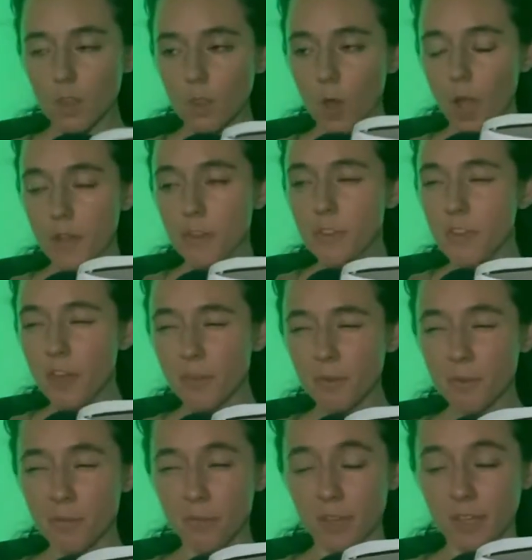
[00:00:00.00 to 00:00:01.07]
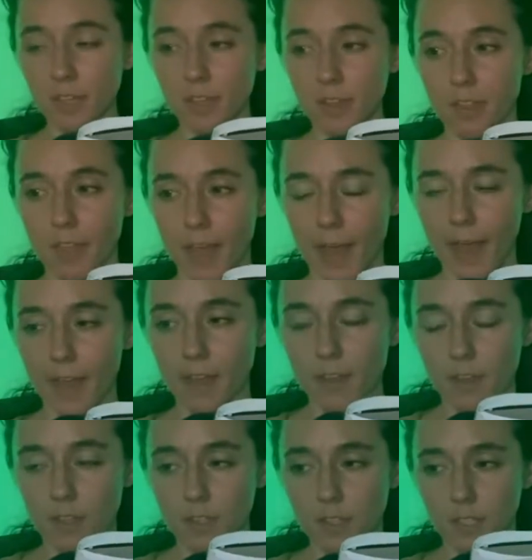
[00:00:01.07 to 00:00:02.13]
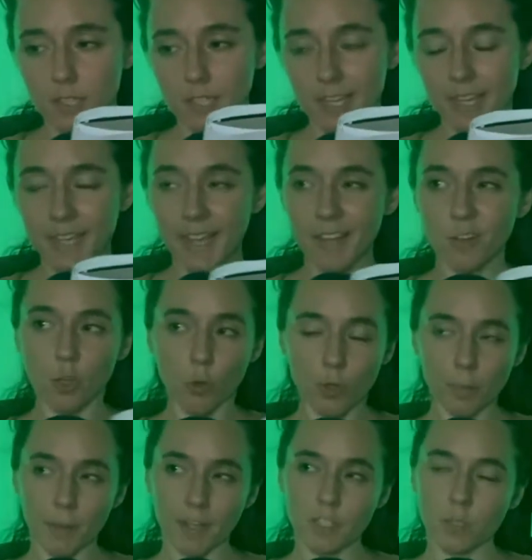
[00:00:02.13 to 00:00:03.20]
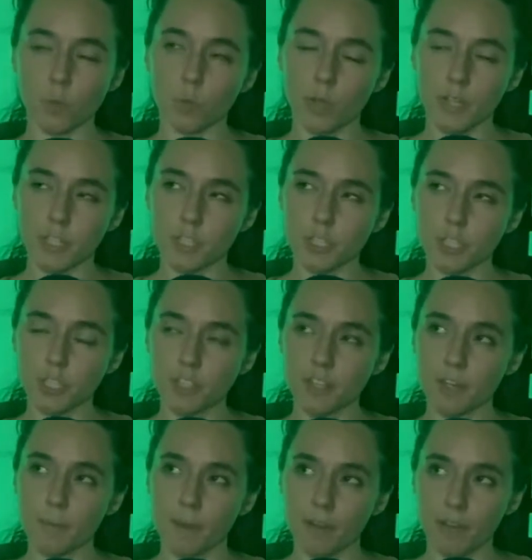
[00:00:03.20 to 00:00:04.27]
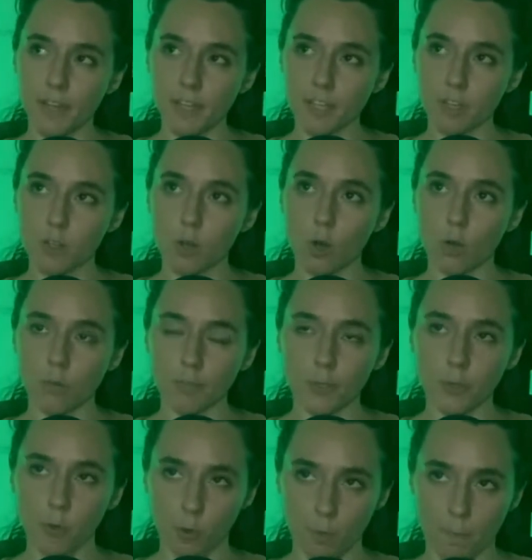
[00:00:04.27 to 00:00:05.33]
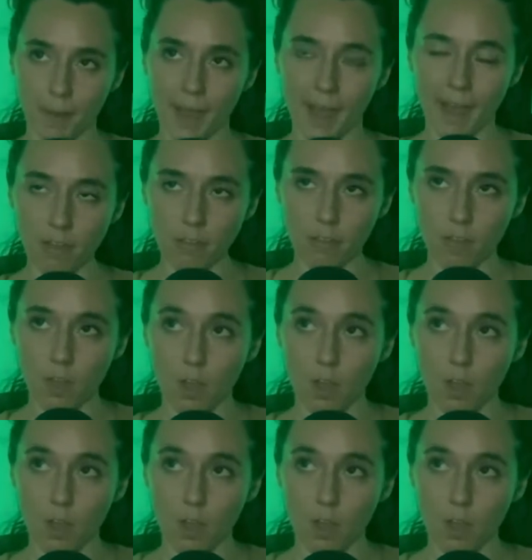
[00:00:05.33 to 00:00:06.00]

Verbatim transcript: Another thing that, again, going back to what she said about like carving your own path,